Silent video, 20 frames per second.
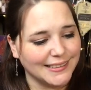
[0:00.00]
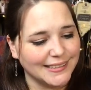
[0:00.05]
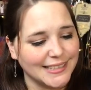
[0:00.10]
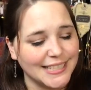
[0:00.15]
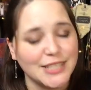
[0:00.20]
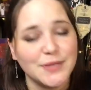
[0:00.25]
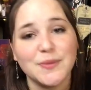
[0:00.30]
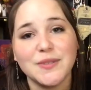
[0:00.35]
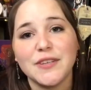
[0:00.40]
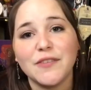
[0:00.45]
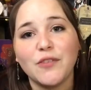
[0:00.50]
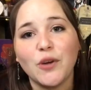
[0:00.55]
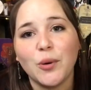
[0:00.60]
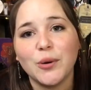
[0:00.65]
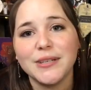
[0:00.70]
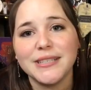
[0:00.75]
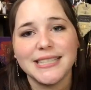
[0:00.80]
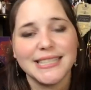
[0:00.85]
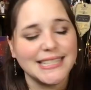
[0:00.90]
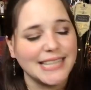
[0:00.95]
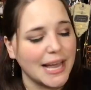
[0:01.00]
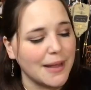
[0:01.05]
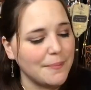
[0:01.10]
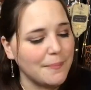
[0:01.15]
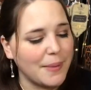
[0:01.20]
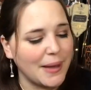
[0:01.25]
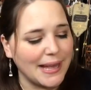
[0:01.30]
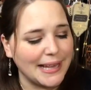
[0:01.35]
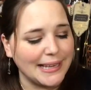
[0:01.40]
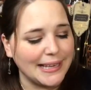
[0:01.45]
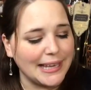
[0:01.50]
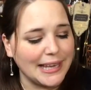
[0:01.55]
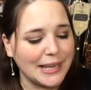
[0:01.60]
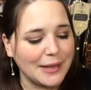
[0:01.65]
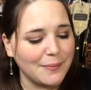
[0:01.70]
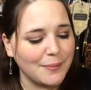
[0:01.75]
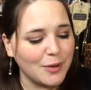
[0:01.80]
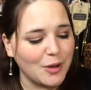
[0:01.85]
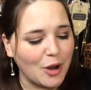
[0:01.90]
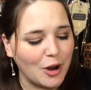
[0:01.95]
This was, of course, designed by
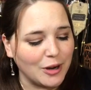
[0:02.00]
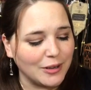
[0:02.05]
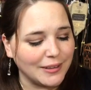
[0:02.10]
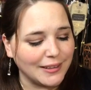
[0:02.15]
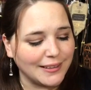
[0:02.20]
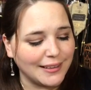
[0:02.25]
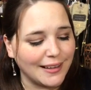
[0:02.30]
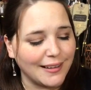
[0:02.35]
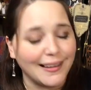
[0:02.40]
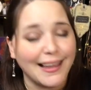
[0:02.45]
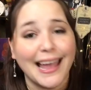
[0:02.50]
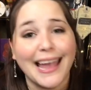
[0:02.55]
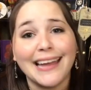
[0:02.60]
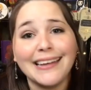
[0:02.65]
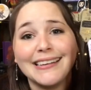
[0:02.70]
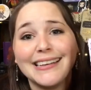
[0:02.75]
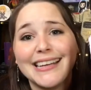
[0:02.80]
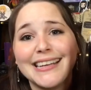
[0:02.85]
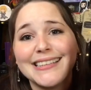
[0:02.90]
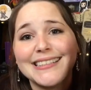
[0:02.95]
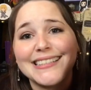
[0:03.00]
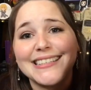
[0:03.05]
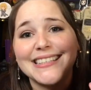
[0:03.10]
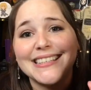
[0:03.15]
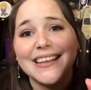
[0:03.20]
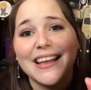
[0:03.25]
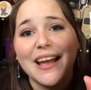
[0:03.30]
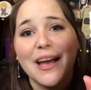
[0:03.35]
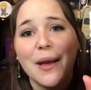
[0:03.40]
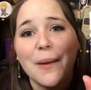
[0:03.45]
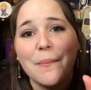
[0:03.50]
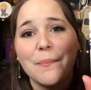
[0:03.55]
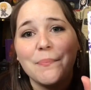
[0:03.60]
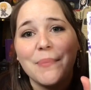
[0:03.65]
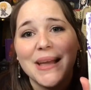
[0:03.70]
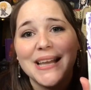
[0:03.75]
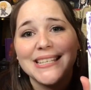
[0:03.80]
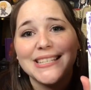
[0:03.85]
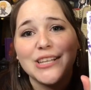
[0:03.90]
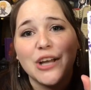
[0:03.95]
Kim Carlica, and it's
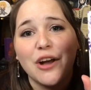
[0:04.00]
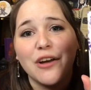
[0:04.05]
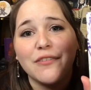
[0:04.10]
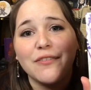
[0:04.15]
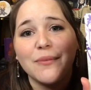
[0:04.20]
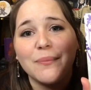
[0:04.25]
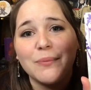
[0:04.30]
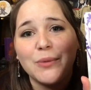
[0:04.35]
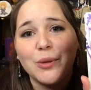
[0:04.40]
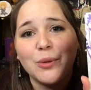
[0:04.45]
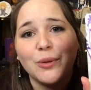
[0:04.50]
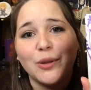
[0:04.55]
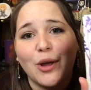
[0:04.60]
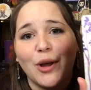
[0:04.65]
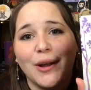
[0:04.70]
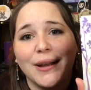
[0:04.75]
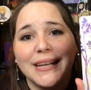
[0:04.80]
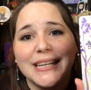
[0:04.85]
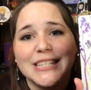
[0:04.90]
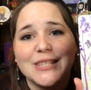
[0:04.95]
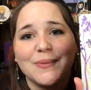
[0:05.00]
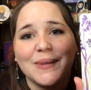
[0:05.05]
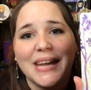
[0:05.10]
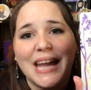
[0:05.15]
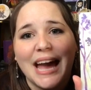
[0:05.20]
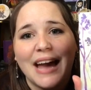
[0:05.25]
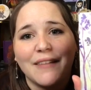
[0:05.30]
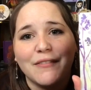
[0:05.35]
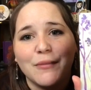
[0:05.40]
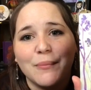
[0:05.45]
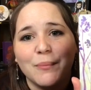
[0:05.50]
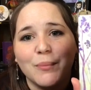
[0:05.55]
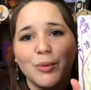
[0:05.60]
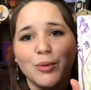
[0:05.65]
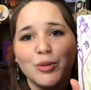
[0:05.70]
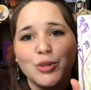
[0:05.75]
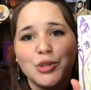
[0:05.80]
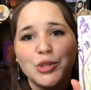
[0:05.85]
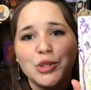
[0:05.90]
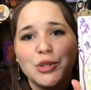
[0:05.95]
based off Mulan because we have
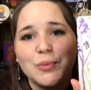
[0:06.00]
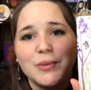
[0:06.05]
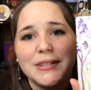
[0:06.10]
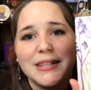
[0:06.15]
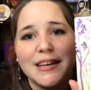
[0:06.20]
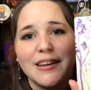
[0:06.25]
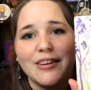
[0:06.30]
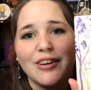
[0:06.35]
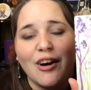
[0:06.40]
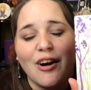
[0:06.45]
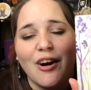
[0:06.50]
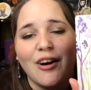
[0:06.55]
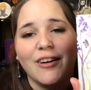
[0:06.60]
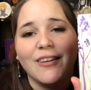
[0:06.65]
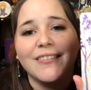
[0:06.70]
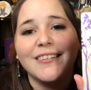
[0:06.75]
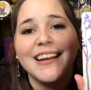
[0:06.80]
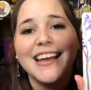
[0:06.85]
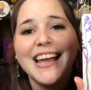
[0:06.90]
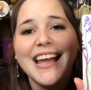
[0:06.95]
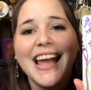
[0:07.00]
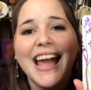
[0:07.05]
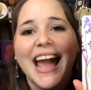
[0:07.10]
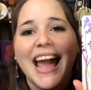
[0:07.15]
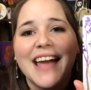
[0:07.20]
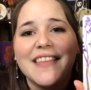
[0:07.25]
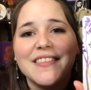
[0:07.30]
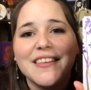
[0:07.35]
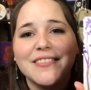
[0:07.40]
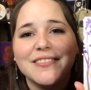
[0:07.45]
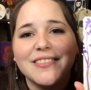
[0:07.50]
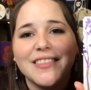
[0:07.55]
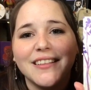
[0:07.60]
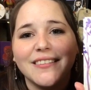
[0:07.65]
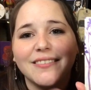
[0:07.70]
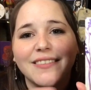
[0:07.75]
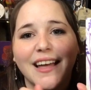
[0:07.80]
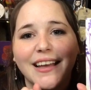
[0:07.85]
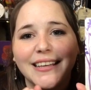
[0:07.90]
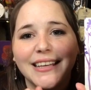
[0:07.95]
Mushu with the gong and then the
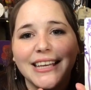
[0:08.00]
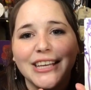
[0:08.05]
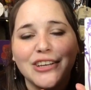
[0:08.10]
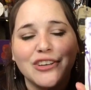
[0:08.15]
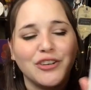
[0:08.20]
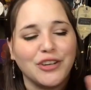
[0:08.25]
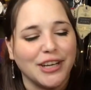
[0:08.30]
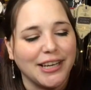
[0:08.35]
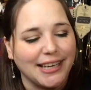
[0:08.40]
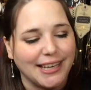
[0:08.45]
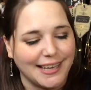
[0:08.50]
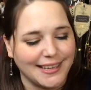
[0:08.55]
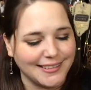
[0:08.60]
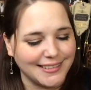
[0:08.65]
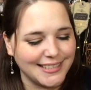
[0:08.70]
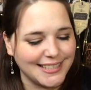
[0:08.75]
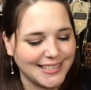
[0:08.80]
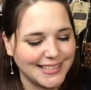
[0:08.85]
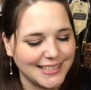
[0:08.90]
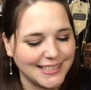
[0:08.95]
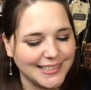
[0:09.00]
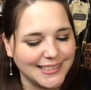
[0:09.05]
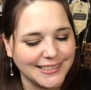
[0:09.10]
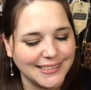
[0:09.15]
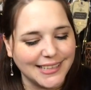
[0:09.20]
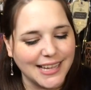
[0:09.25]
lucky crickets.